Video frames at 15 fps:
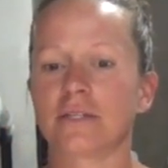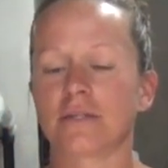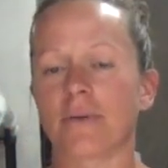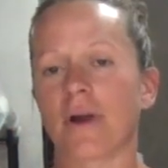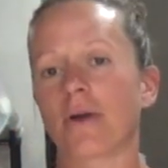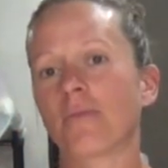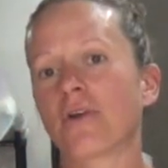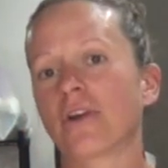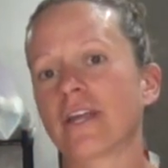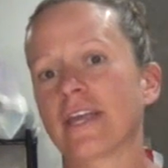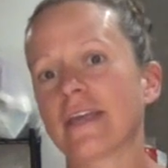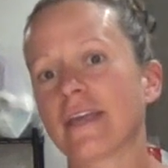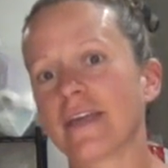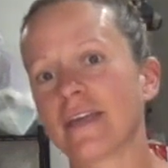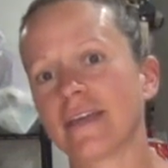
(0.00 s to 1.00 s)
tomorrow
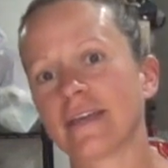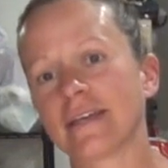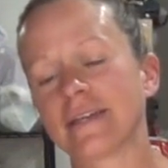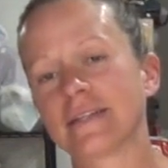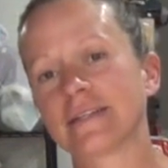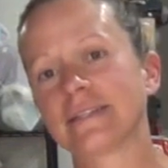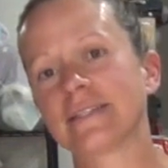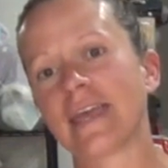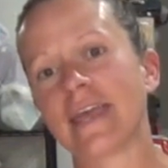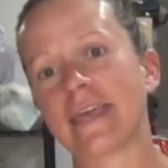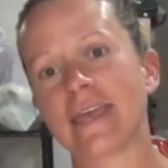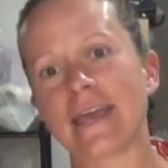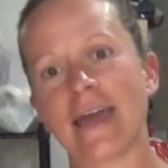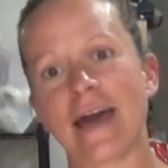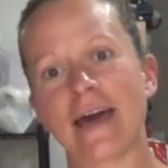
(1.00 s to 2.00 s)
morning,
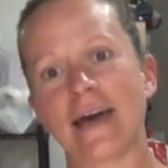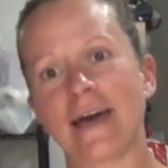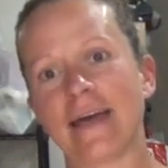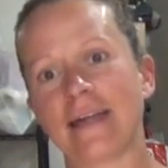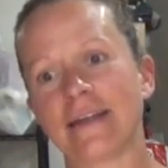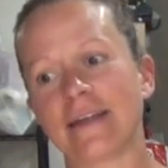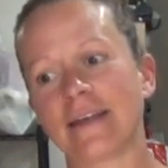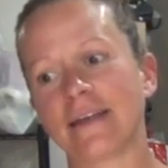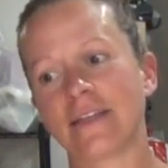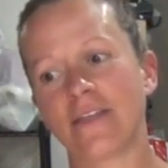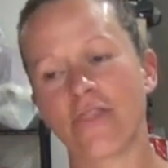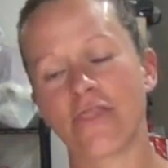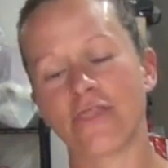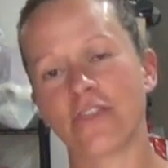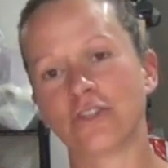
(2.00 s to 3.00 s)
taking on
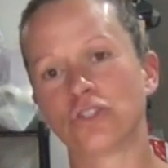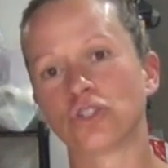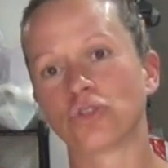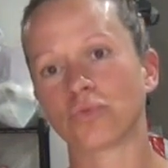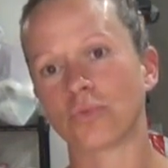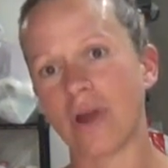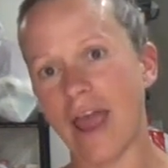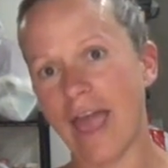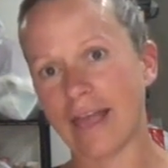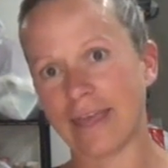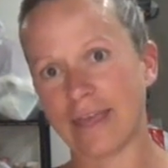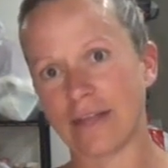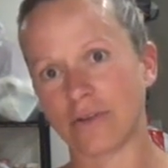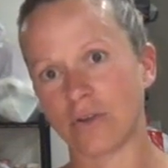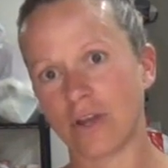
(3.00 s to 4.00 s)
the
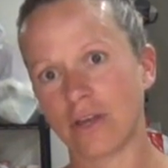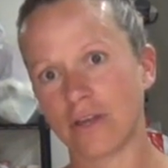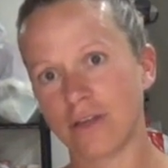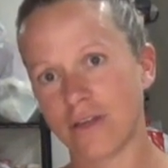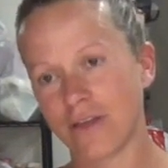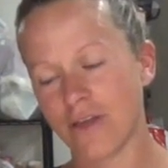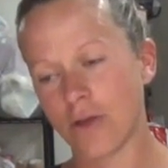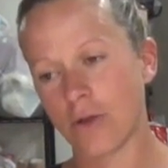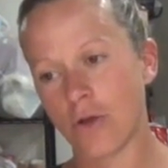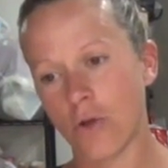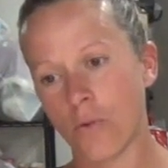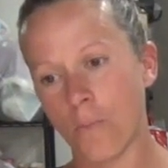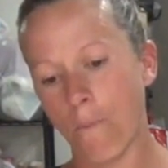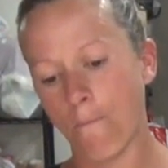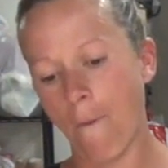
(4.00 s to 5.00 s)
Dragon
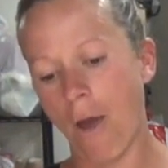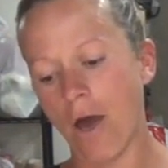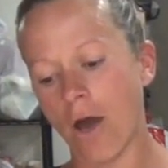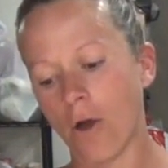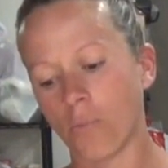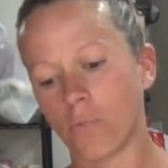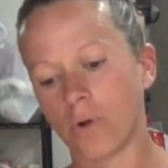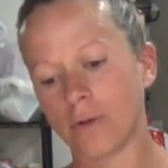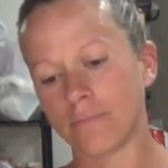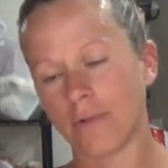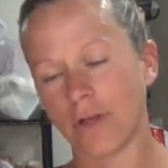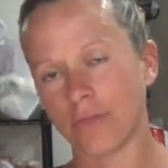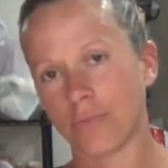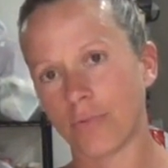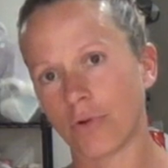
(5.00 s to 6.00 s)
1
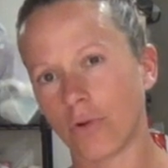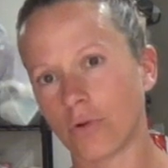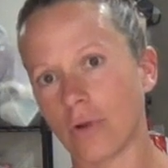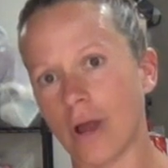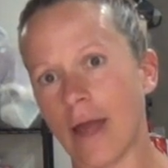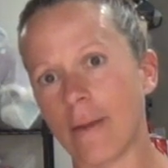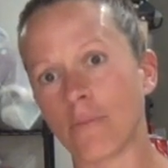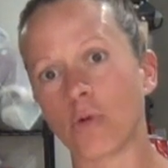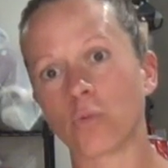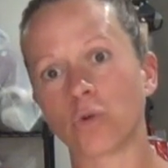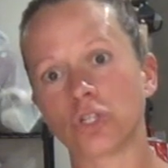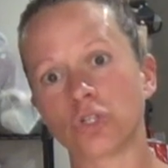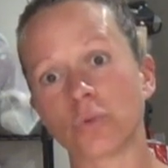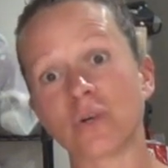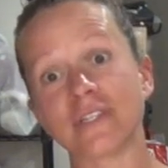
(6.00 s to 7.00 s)
month program,
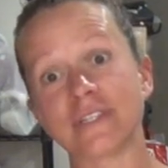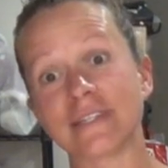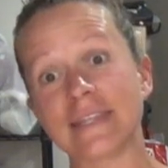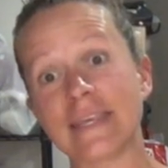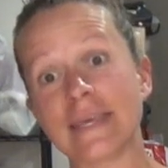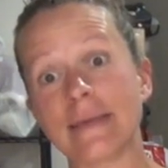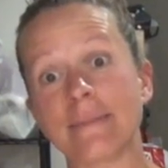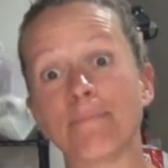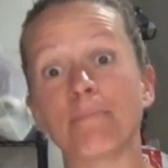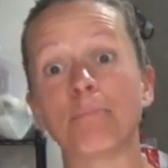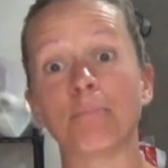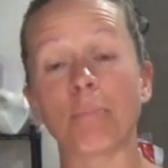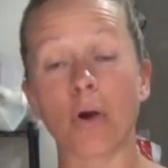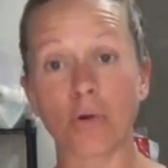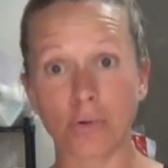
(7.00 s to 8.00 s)
which was the
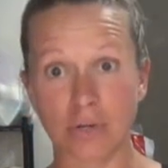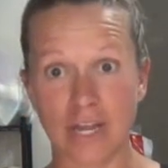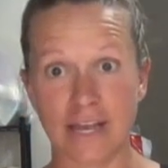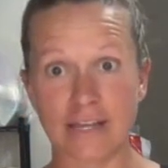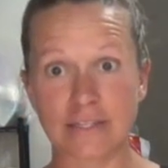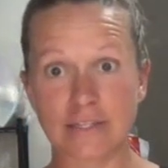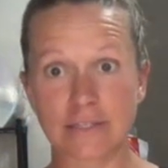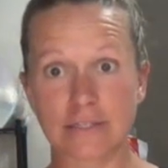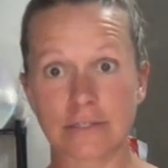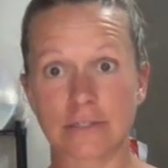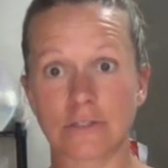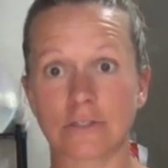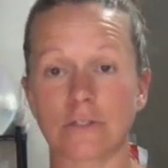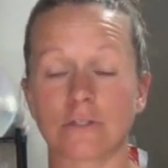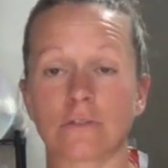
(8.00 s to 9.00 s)

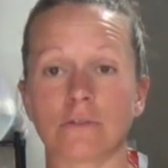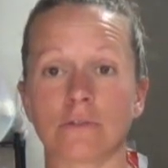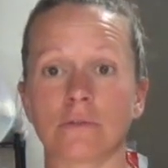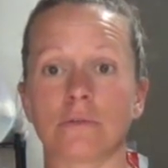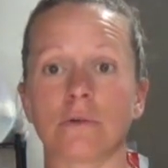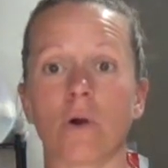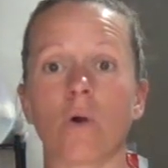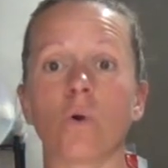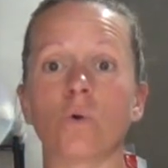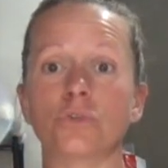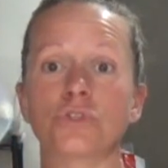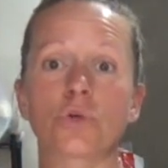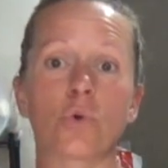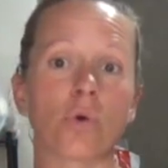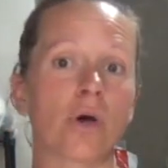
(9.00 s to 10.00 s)
bonus to
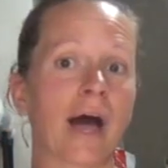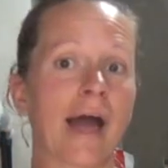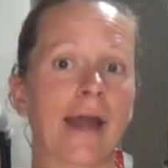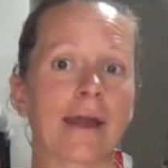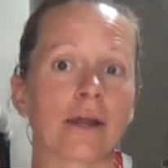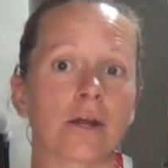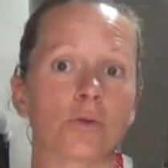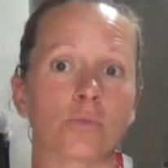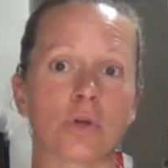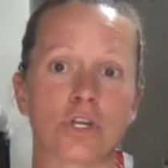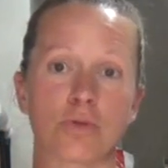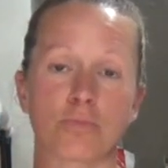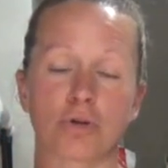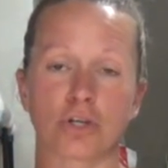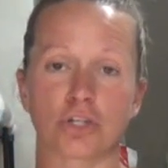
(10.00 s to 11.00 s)
Old School Iron
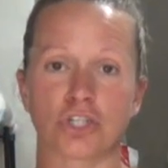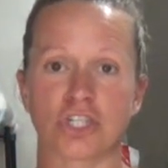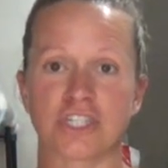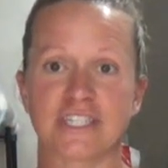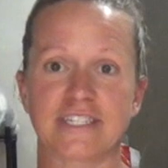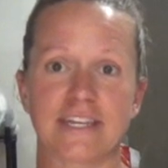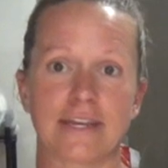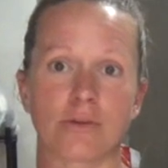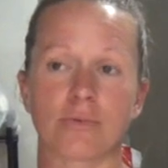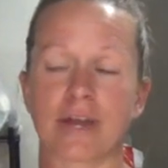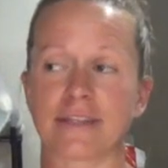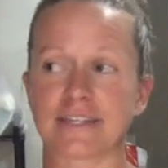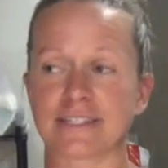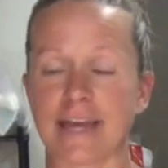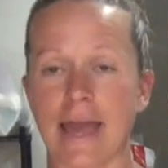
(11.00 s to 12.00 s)
when you purchased it
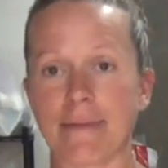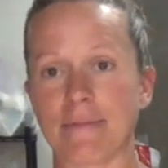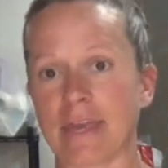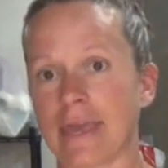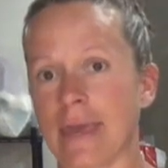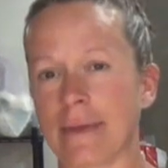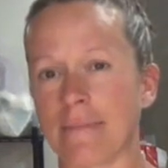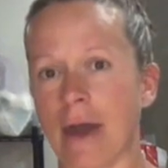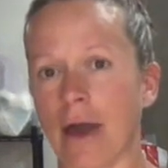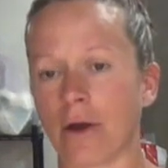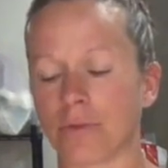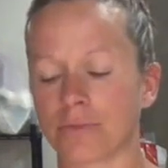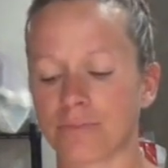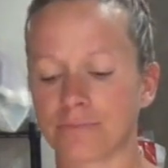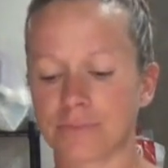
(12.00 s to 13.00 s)
around the time it came
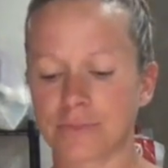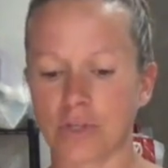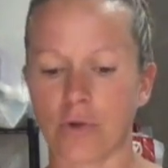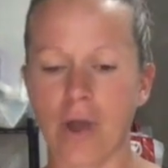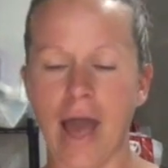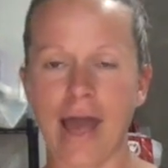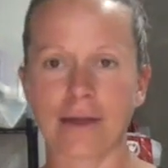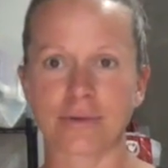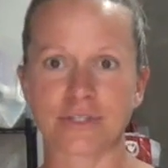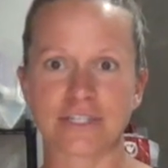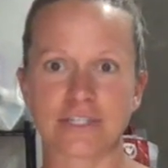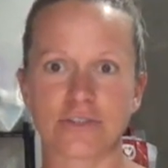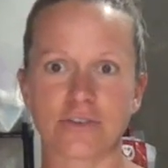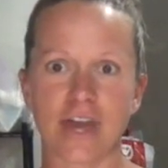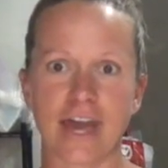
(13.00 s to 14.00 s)
out. So I will
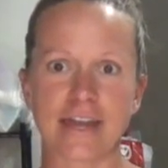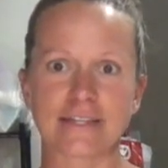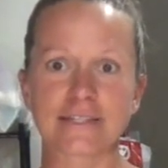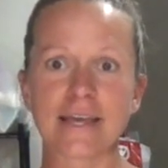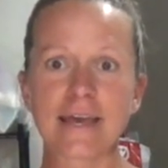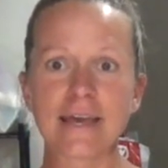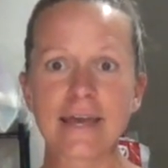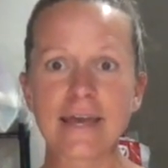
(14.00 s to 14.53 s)
see you guys